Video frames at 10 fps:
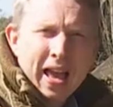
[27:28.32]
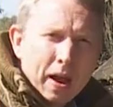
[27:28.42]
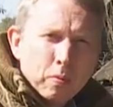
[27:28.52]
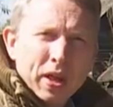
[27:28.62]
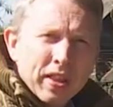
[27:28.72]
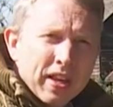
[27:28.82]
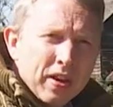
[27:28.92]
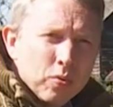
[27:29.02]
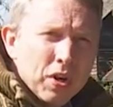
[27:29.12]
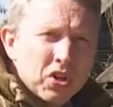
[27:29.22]
And when
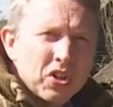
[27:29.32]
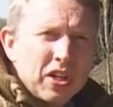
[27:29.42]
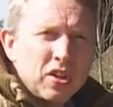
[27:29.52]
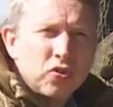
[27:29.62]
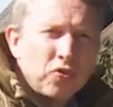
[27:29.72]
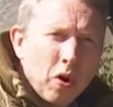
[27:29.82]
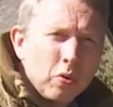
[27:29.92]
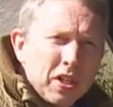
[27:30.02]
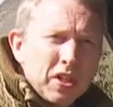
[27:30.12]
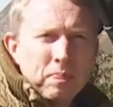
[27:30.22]
the rear seat is
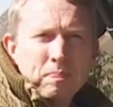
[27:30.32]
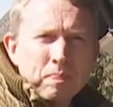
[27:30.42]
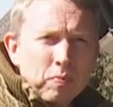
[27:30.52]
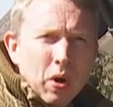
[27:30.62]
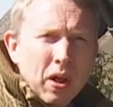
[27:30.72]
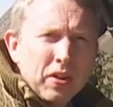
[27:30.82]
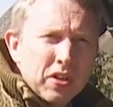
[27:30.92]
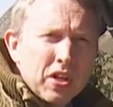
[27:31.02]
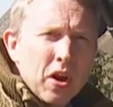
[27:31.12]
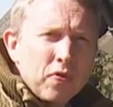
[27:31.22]
folded, well,
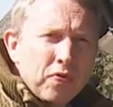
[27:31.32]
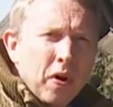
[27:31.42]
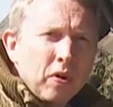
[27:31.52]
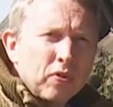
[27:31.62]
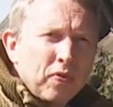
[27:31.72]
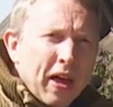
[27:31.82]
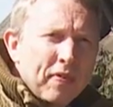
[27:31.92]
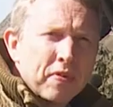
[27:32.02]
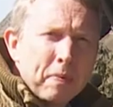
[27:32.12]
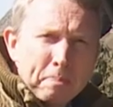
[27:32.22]
there's no fold
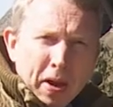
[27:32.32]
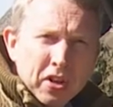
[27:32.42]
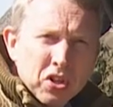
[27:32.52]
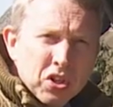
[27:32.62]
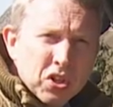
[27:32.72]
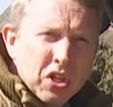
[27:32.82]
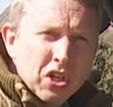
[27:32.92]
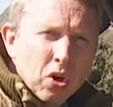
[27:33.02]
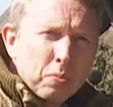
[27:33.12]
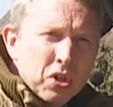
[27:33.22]
flat front passenger
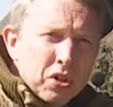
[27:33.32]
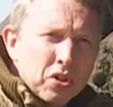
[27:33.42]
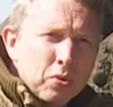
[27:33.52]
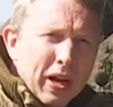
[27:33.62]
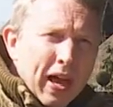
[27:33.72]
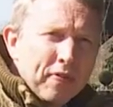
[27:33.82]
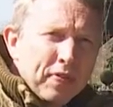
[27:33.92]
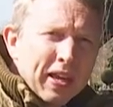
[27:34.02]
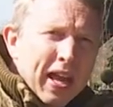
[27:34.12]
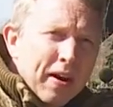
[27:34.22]
seat option to allow
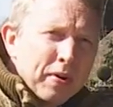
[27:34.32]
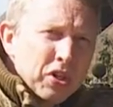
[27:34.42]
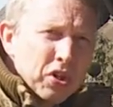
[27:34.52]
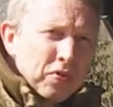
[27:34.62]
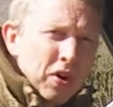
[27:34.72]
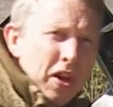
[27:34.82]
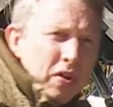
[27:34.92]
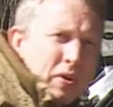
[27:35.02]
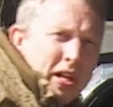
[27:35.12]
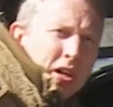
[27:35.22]
for the carriage of
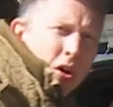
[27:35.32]
really